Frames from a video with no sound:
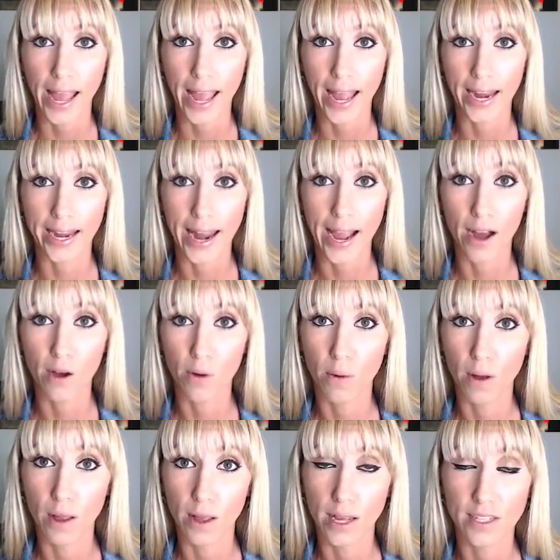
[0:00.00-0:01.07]
And
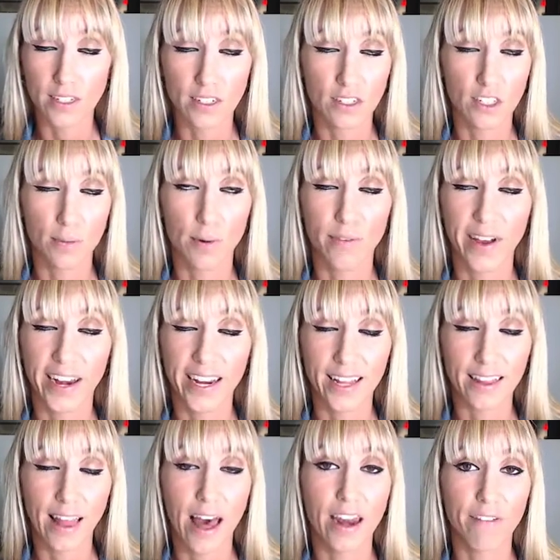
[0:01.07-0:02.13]
now, as long as you're providing
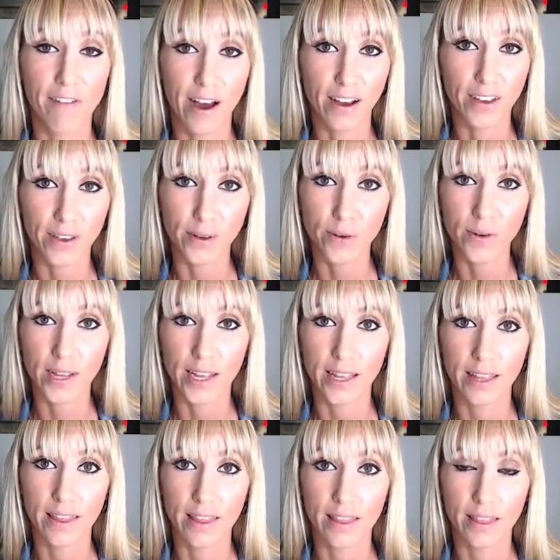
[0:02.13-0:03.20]
a lot of value
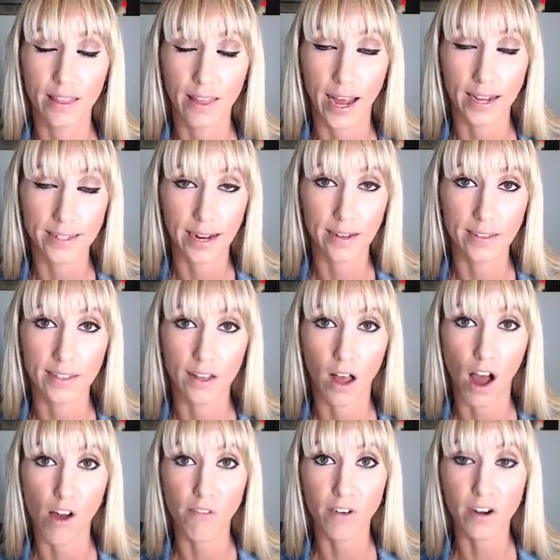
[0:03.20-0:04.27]
in that downsell
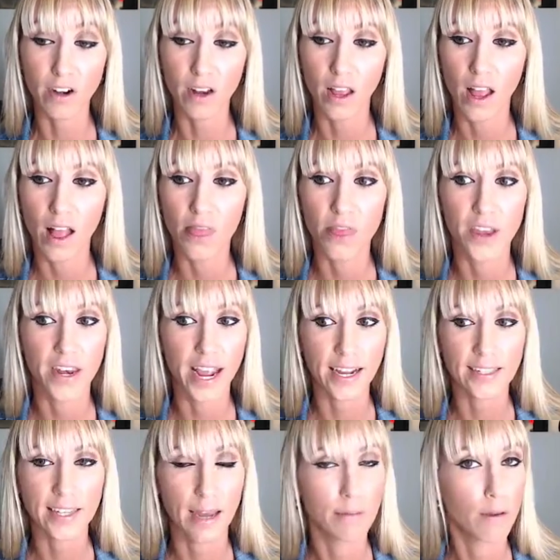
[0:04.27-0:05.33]
offer, the
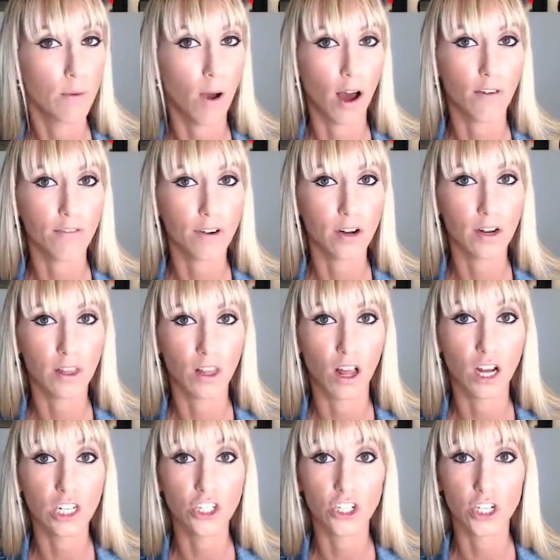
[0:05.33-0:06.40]
next time you offer and
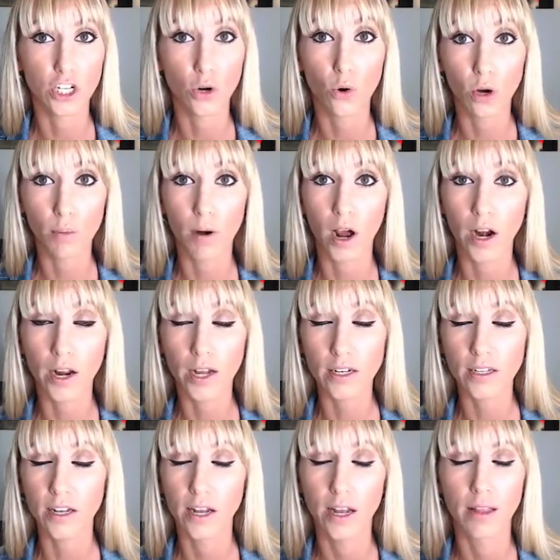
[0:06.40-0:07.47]
launch your core
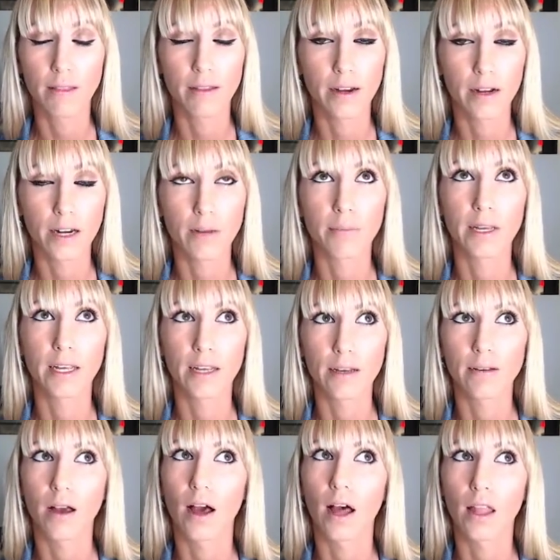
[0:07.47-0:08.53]
product, they're going to be
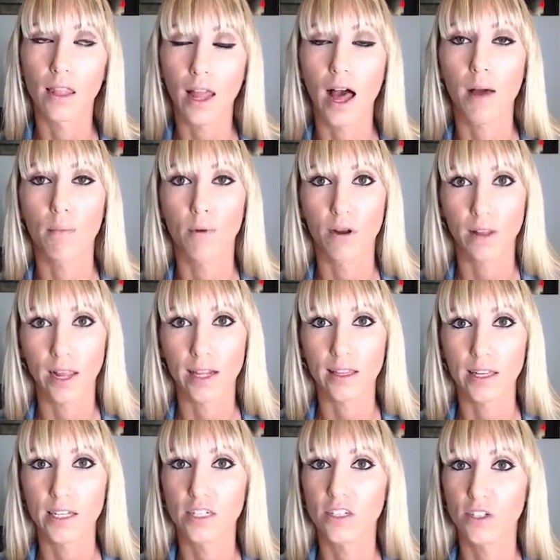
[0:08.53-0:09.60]
a lot more
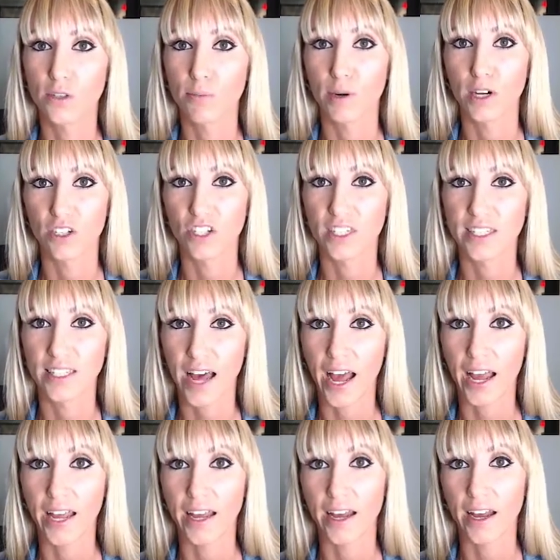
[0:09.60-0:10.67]
likely to purchase
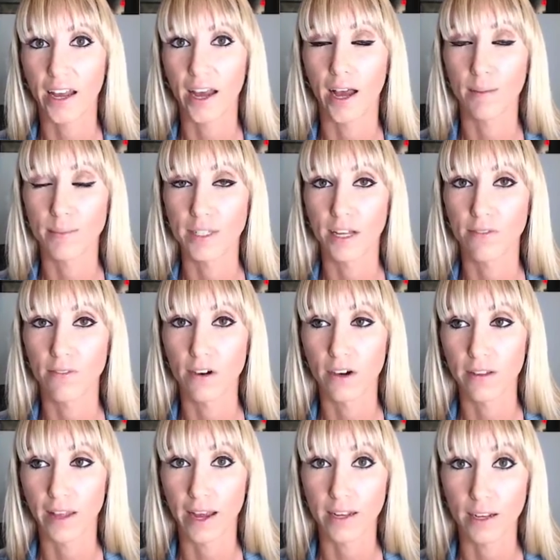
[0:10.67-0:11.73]
that upsell
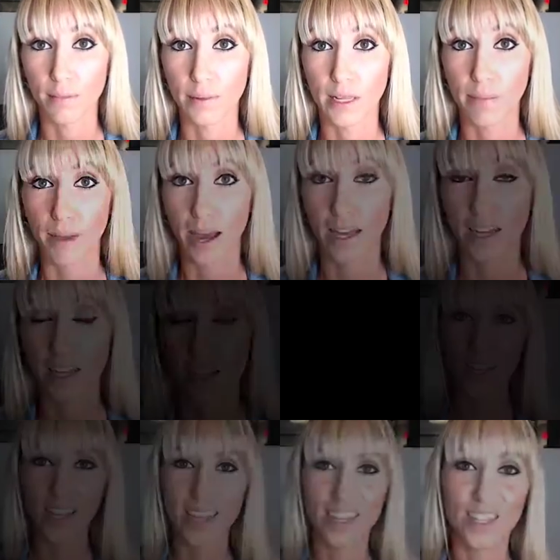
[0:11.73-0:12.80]
or that complete
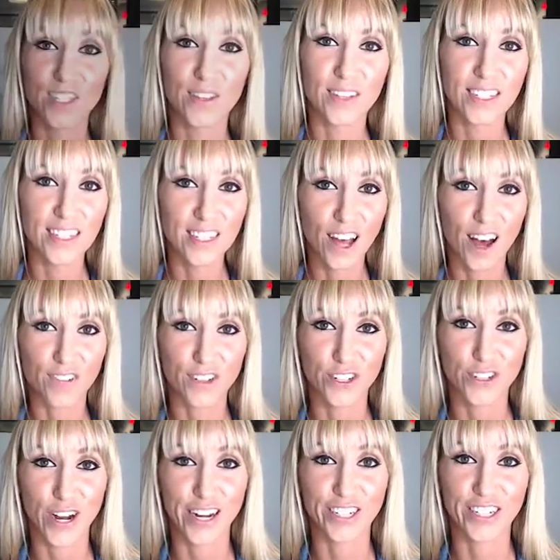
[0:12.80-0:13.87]
package. So this is the offer
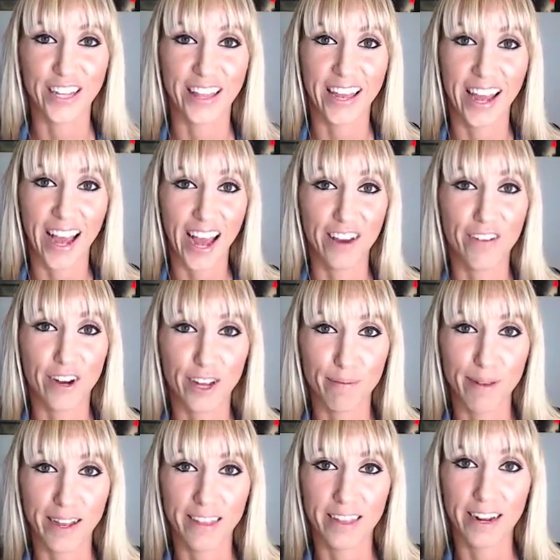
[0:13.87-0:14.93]
strategy that I
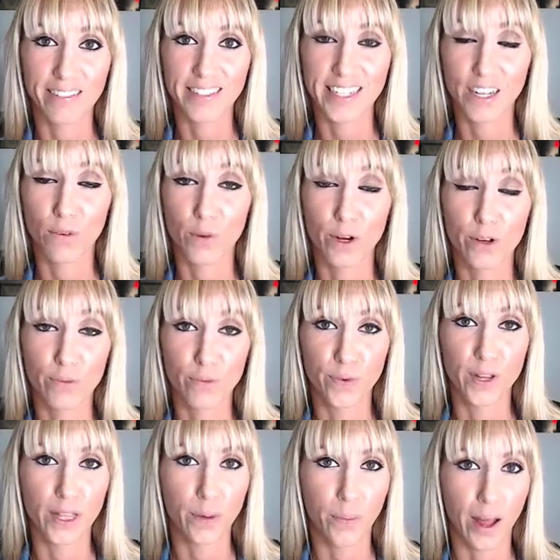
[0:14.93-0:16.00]
recommend, that I've seen work
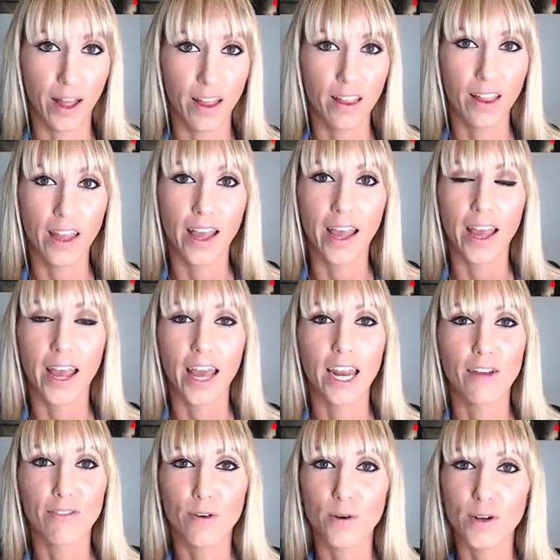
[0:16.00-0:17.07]
really well. And
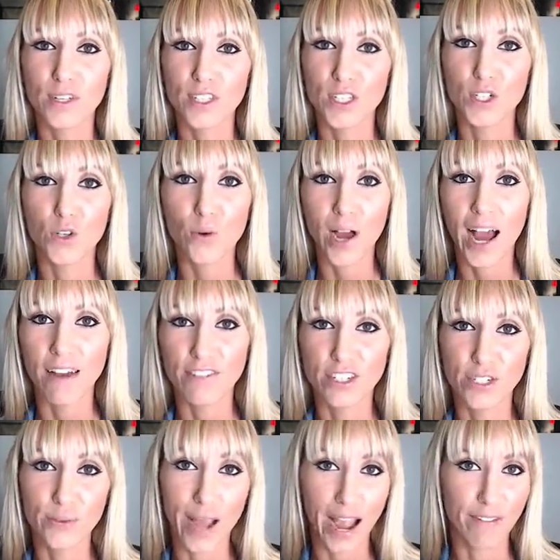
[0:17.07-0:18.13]
of course, you don't have to
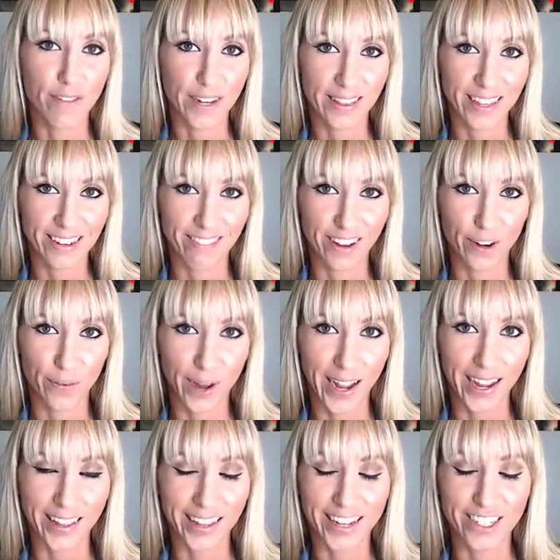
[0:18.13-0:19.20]
do everything right
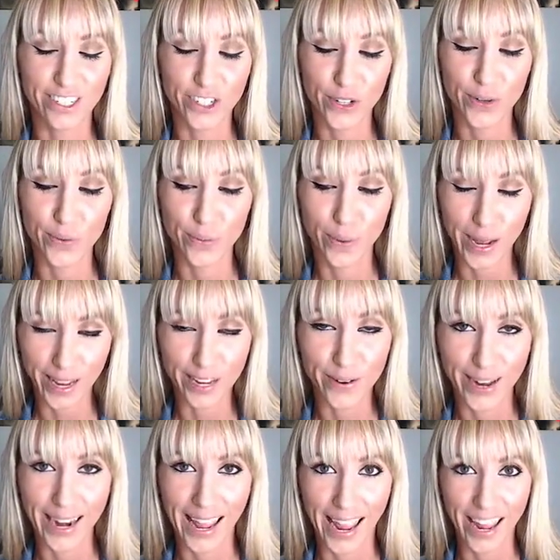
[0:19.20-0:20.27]
away. Like, do what you
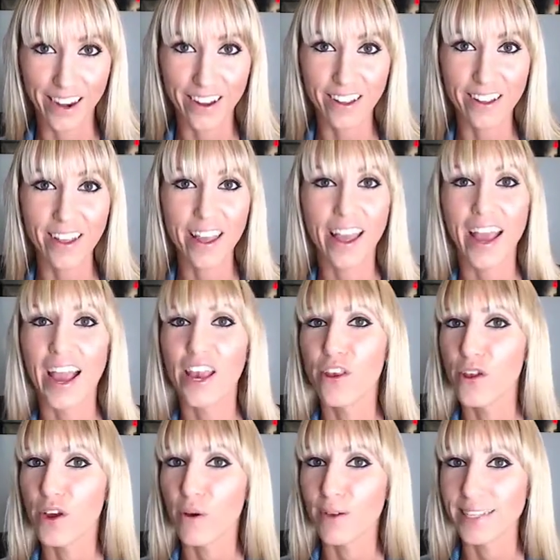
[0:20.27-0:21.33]
can handle, and you
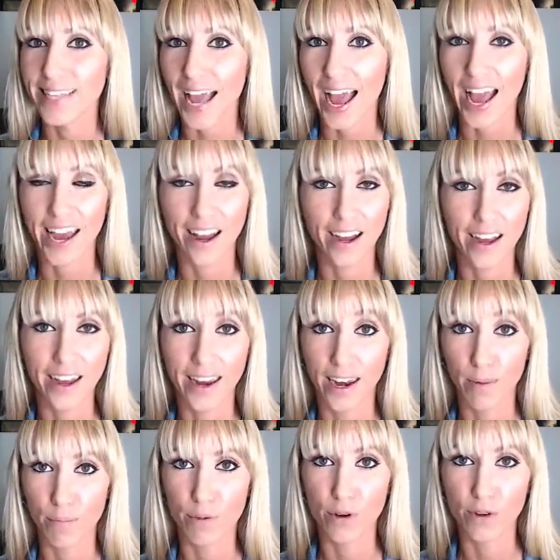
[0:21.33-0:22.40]
can always add on and
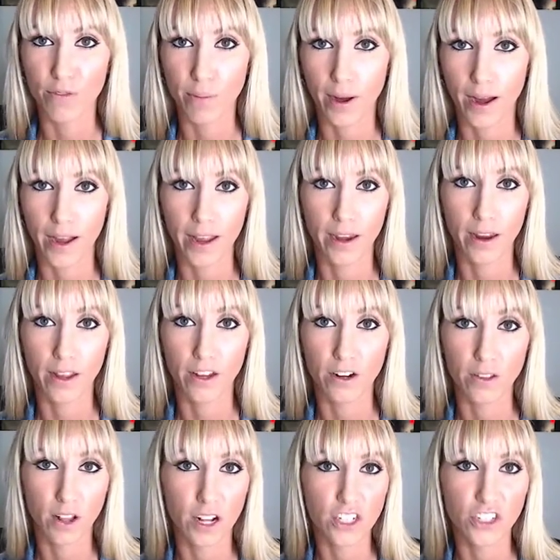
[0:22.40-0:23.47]
improve upon your
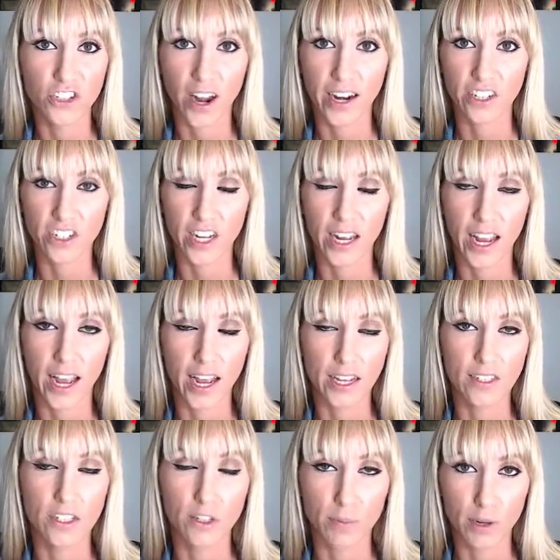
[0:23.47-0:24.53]
launch strategy
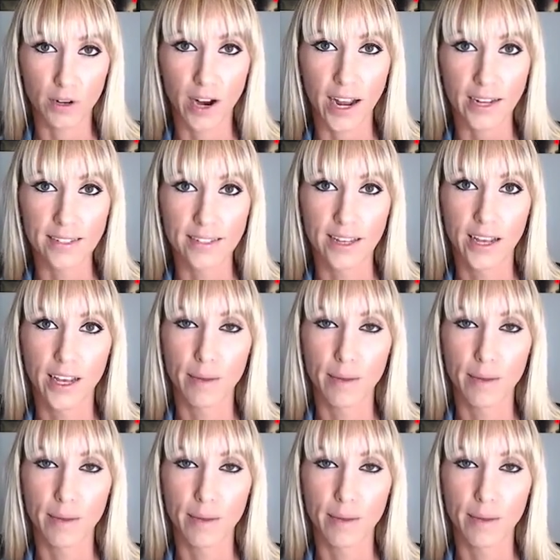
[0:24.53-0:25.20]
as you progress.